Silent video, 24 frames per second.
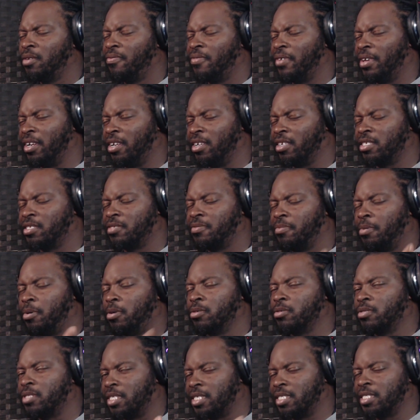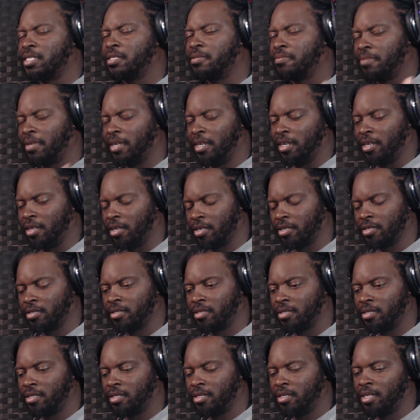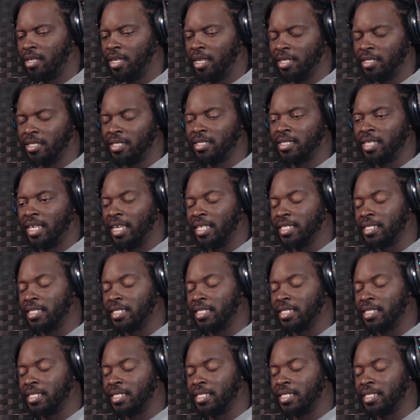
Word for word: Finna smoke this sphere. Is he saying